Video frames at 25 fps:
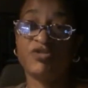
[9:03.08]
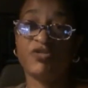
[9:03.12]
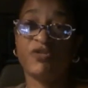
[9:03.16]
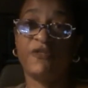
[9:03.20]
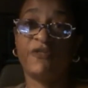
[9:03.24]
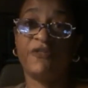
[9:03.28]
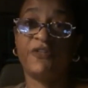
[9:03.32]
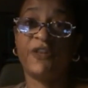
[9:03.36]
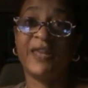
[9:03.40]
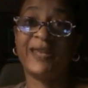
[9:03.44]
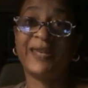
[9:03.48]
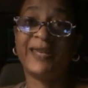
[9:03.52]

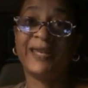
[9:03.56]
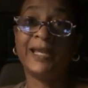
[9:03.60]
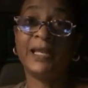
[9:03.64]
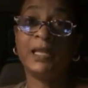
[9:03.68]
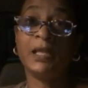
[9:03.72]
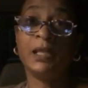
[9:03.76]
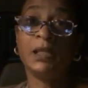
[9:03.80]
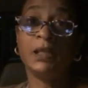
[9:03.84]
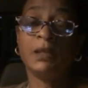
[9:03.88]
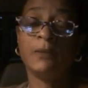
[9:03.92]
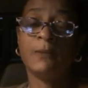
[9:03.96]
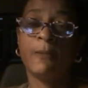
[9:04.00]

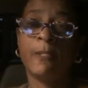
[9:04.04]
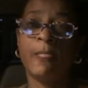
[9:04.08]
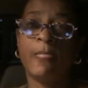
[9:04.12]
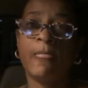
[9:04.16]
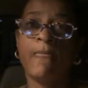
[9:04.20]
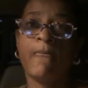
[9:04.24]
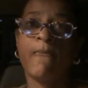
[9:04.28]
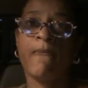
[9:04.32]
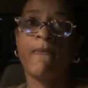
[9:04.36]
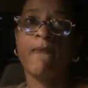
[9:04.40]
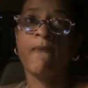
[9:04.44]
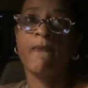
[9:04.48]
flooding,
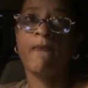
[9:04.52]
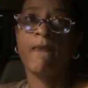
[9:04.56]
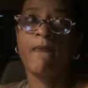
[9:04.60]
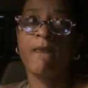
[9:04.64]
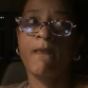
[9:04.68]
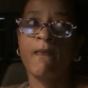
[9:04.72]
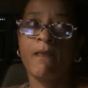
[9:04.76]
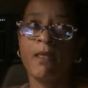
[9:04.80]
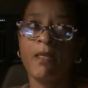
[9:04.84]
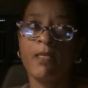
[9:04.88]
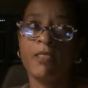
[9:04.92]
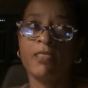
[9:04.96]

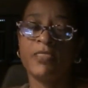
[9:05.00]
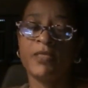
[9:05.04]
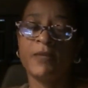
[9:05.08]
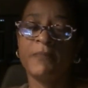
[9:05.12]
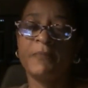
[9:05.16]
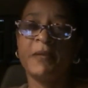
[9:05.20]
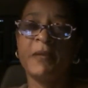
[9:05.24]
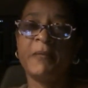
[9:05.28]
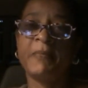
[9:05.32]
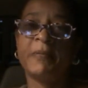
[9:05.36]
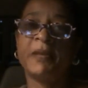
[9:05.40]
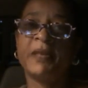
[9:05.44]
the
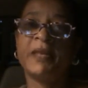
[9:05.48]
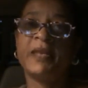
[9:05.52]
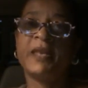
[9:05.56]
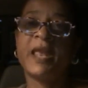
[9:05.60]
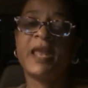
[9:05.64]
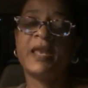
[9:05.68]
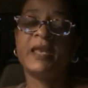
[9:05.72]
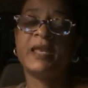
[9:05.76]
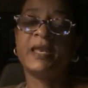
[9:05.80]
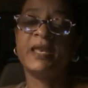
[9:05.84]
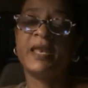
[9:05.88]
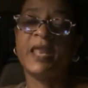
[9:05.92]
people in
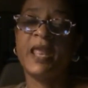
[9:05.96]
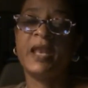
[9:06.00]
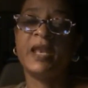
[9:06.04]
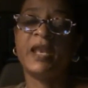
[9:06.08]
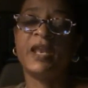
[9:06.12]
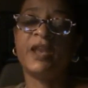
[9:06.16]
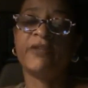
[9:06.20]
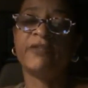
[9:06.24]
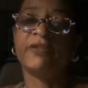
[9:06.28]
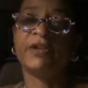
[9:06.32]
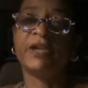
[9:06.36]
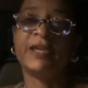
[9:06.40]
that
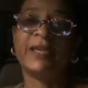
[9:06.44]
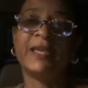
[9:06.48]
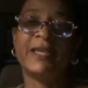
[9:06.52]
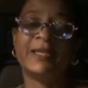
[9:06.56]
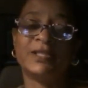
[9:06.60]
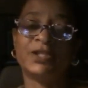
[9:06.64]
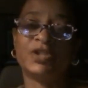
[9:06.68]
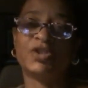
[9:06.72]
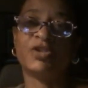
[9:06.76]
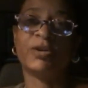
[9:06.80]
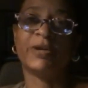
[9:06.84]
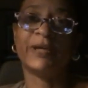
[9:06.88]
area
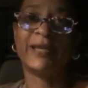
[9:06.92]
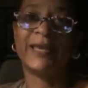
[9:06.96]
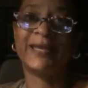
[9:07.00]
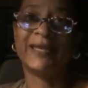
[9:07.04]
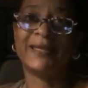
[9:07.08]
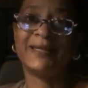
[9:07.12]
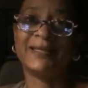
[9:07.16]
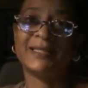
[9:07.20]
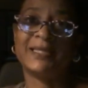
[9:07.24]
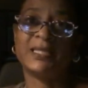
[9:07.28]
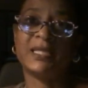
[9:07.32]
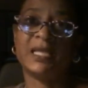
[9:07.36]
start
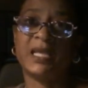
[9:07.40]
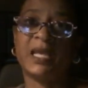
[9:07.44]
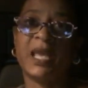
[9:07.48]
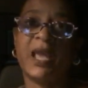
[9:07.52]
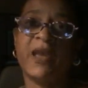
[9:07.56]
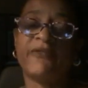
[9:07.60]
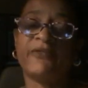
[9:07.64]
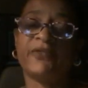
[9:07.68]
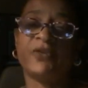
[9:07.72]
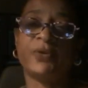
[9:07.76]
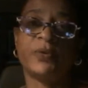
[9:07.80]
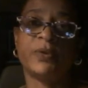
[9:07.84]
getting sick
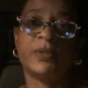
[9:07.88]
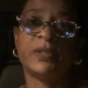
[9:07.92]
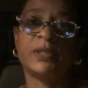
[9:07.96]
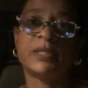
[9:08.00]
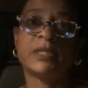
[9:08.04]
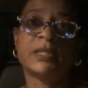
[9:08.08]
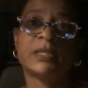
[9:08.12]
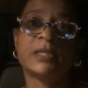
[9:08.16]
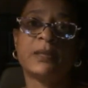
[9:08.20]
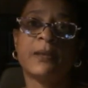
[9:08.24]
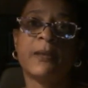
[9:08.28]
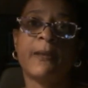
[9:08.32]

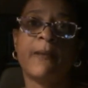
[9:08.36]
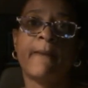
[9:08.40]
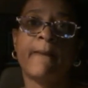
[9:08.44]
afterwards.